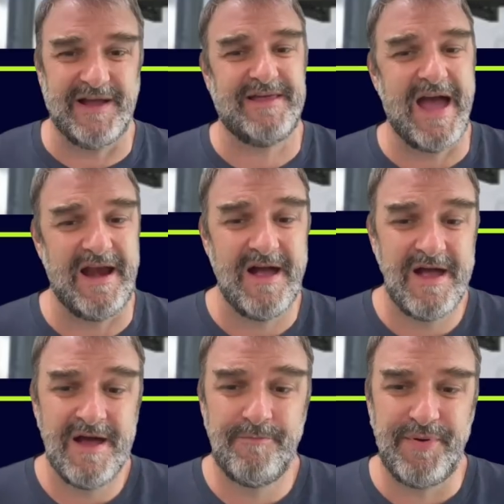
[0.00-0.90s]
that.
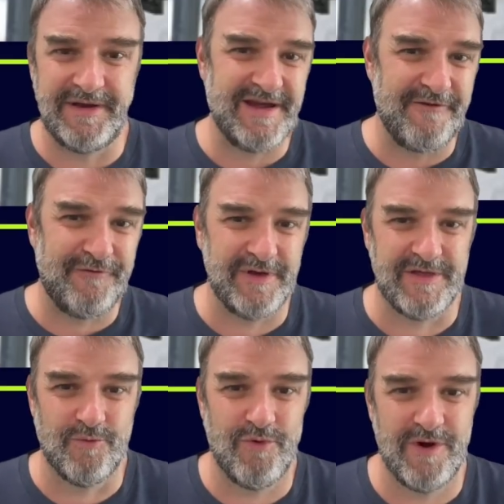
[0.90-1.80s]
But definitely
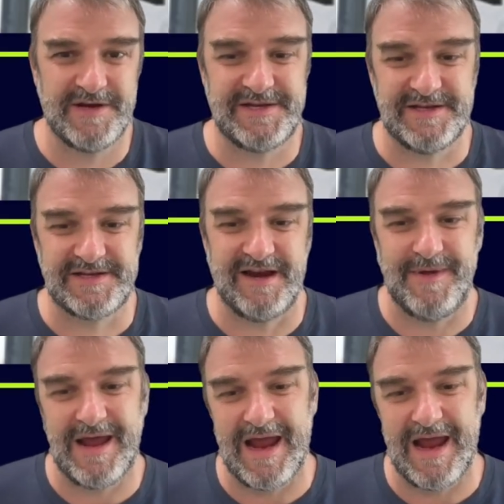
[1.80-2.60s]
the worst is going to be